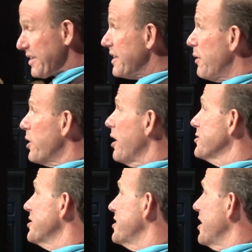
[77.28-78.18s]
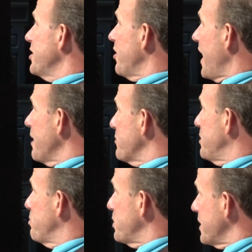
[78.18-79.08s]
They would also tell you I am
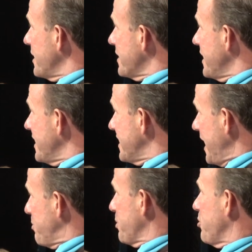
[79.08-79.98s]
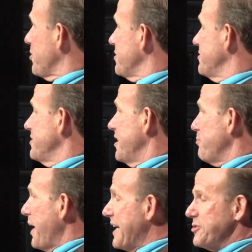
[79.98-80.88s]
completely incapable of
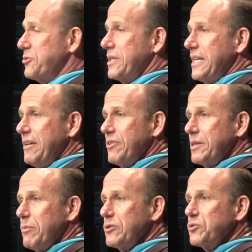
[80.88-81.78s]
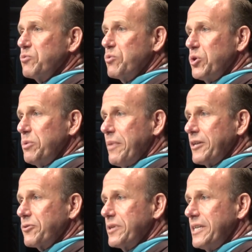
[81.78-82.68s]
mastering even the most
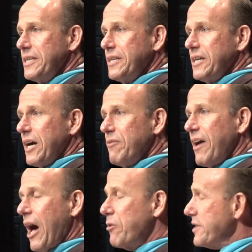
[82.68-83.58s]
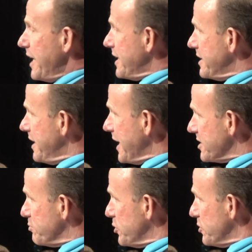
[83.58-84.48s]
rudimentary of outdated
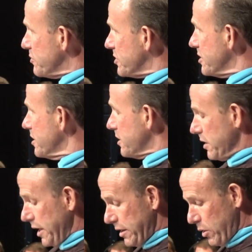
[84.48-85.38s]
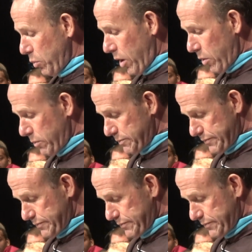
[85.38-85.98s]
dance moves like the whoa.